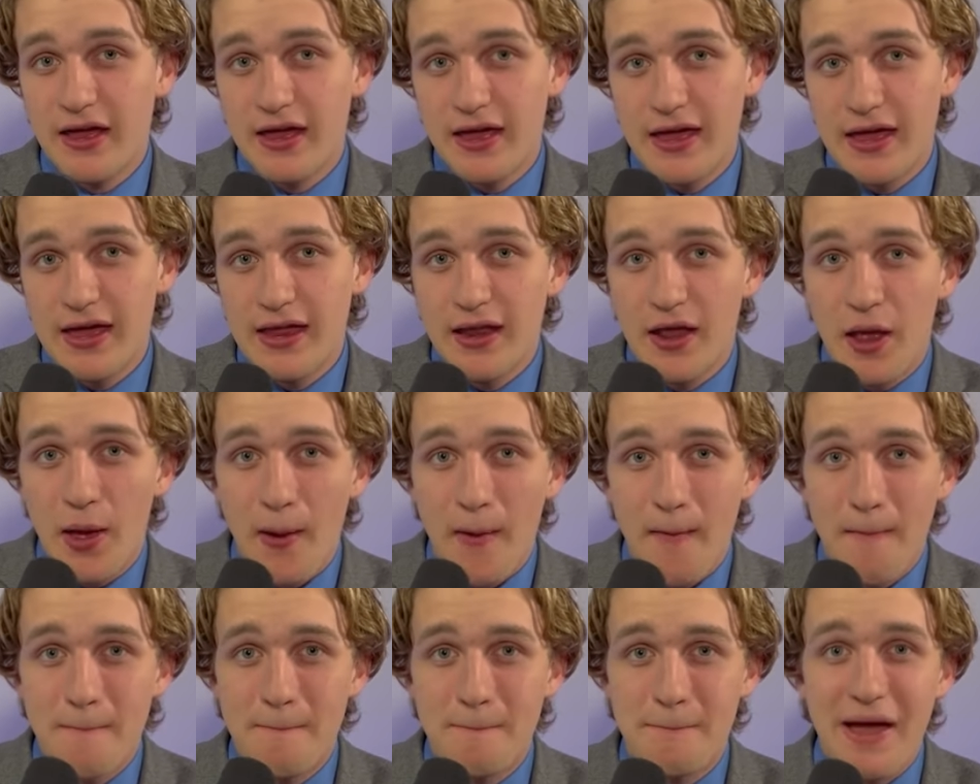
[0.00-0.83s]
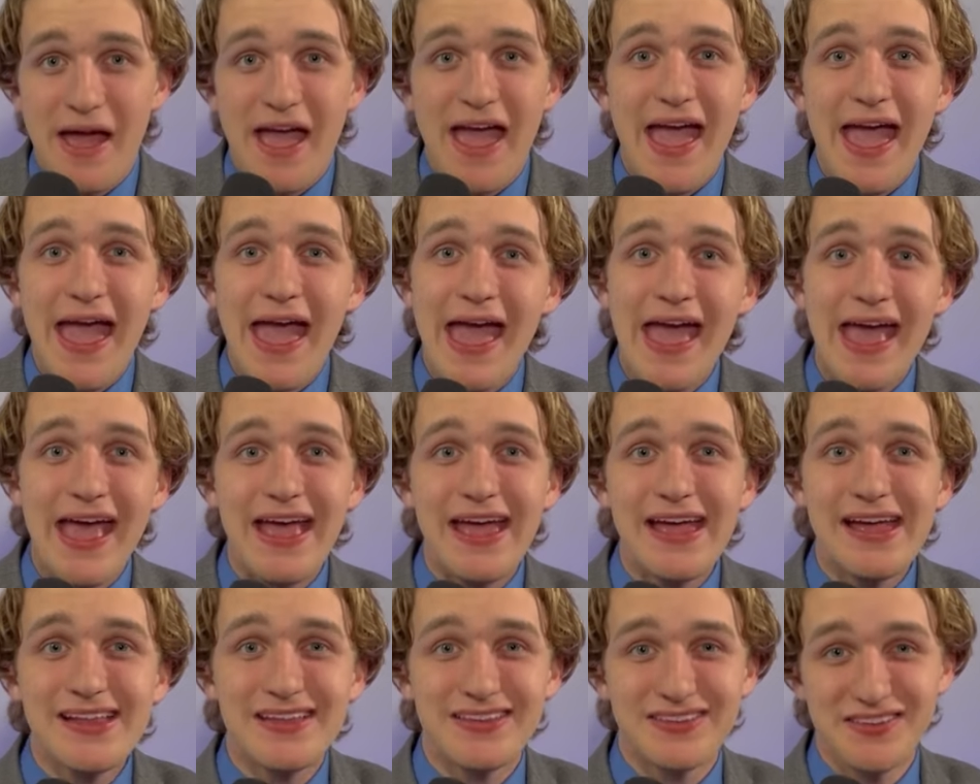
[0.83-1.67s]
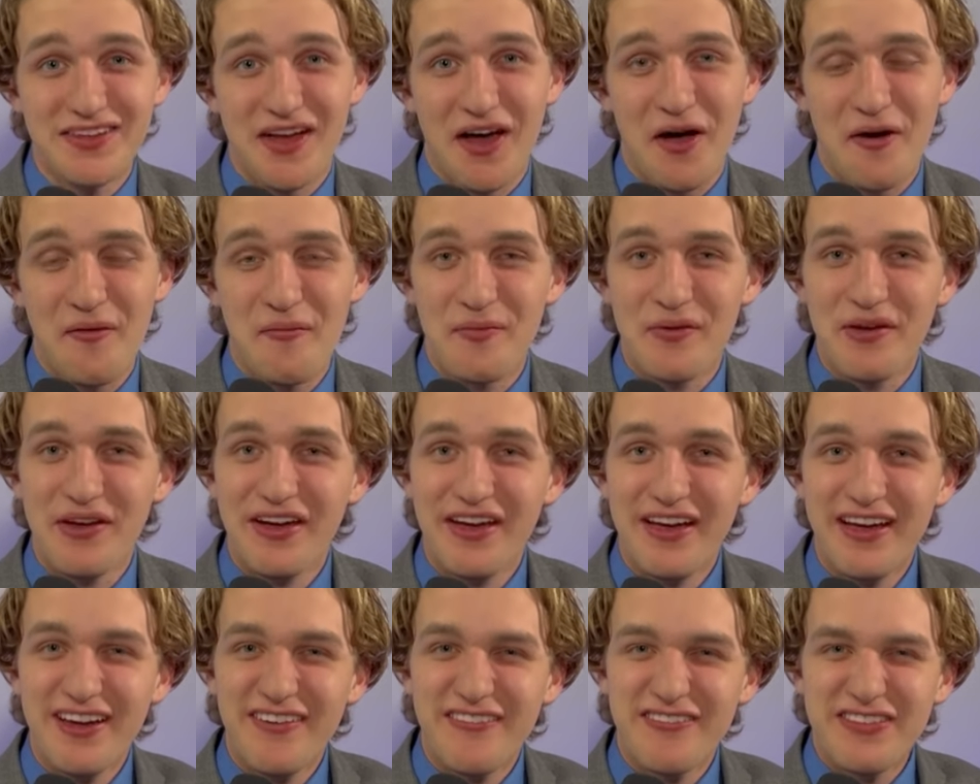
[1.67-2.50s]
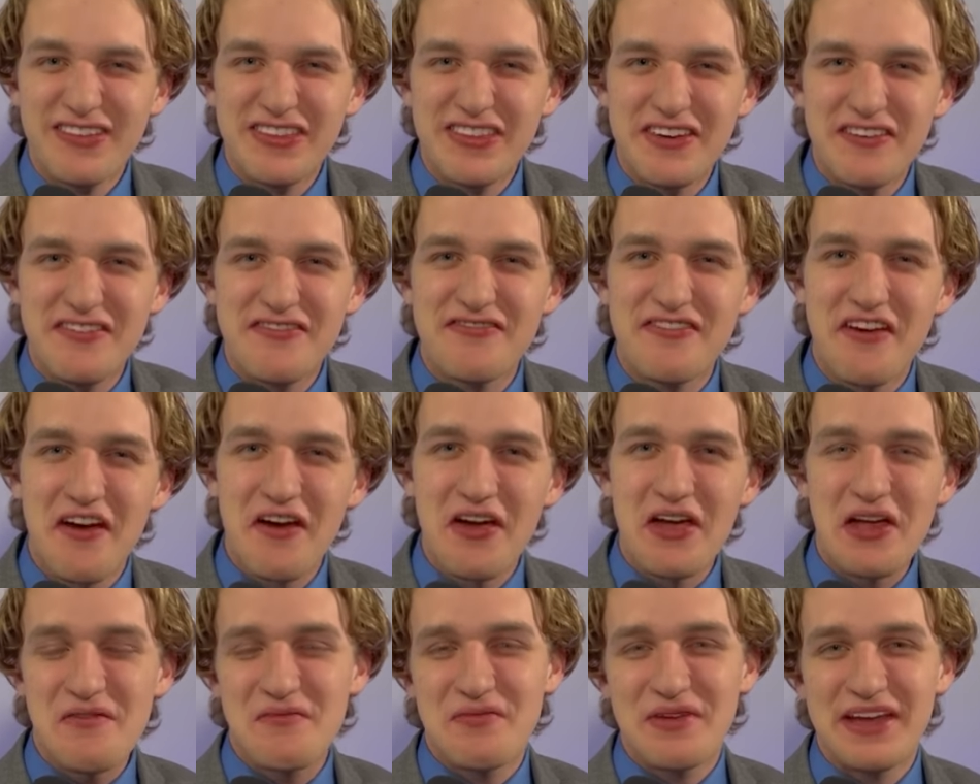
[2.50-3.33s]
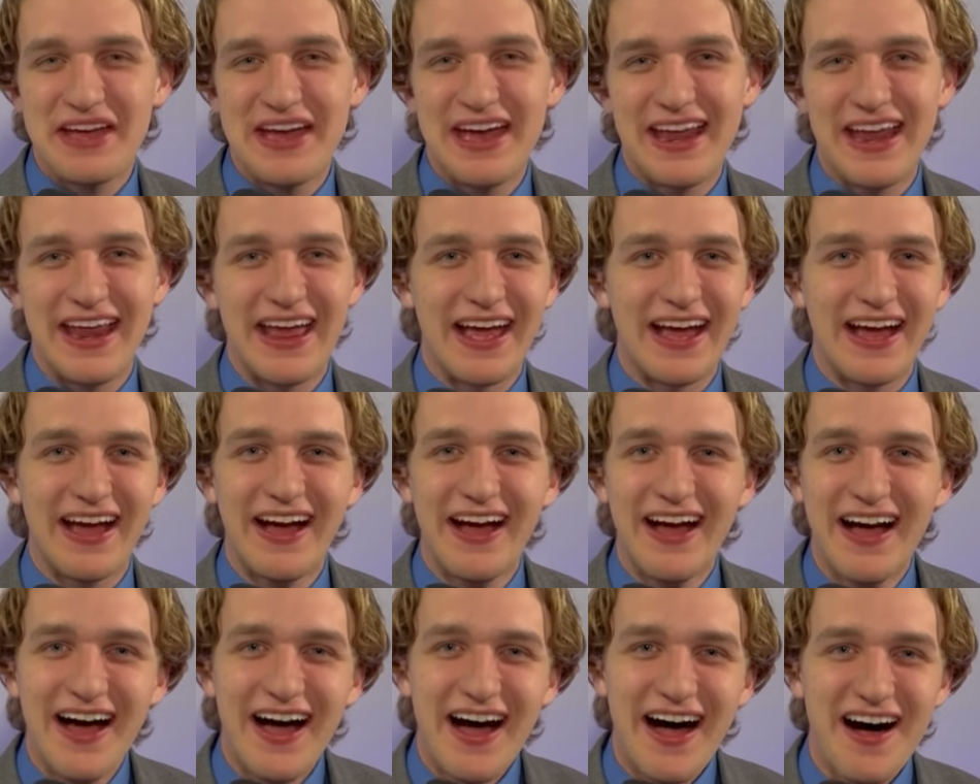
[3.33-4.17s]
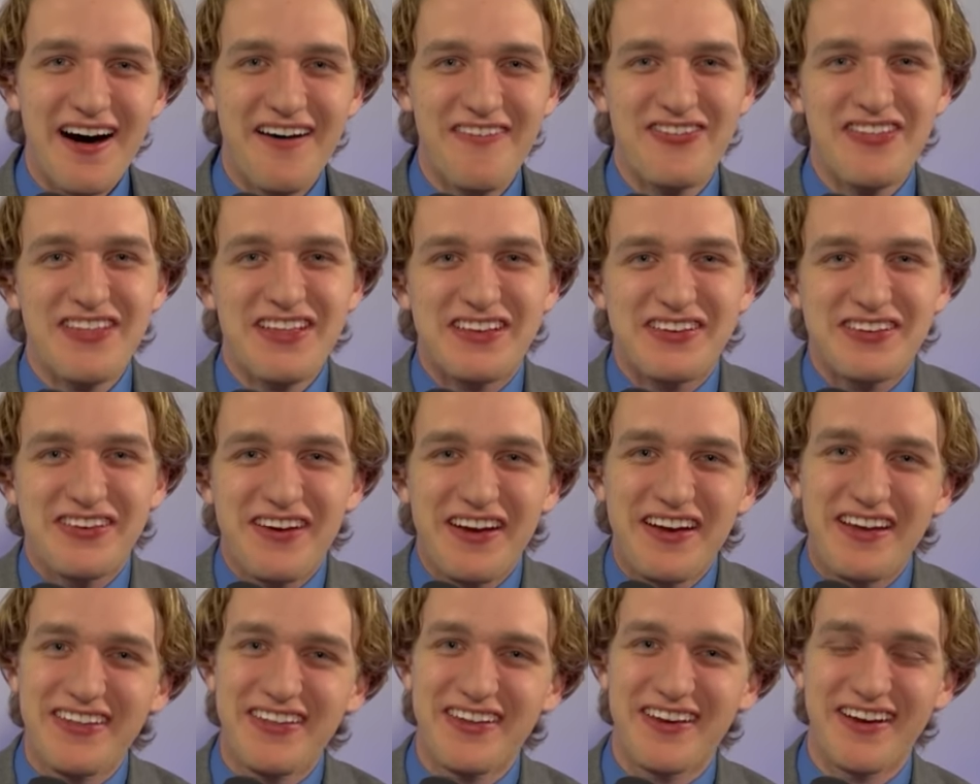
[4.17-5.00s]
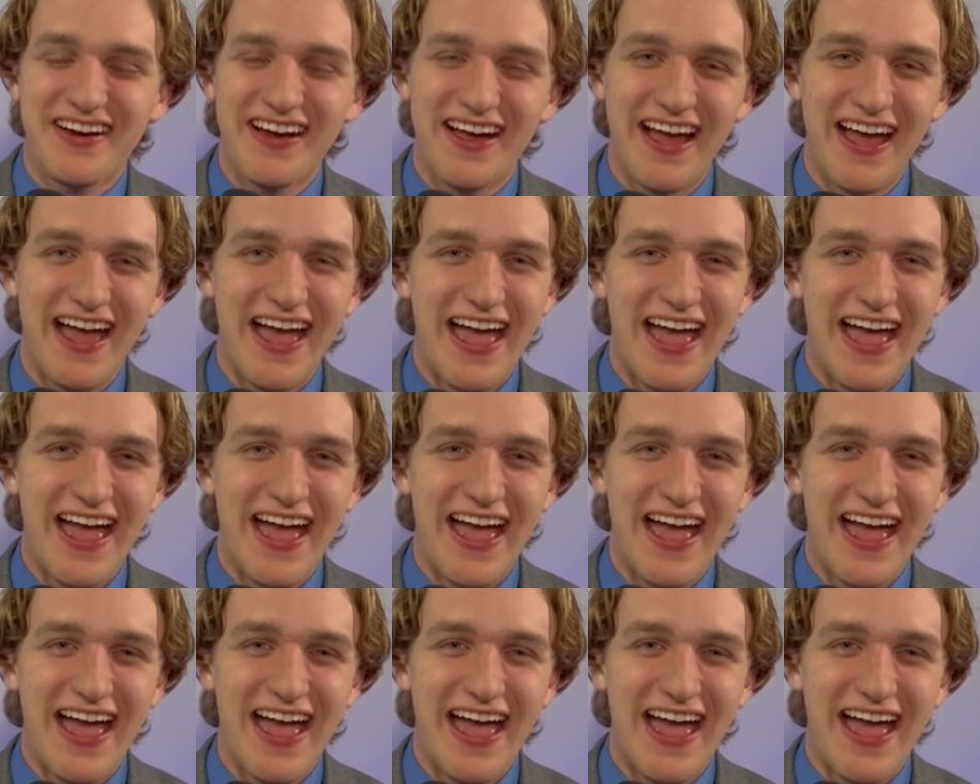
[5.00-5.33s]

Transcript: it pans up for the very beginning of the trailer,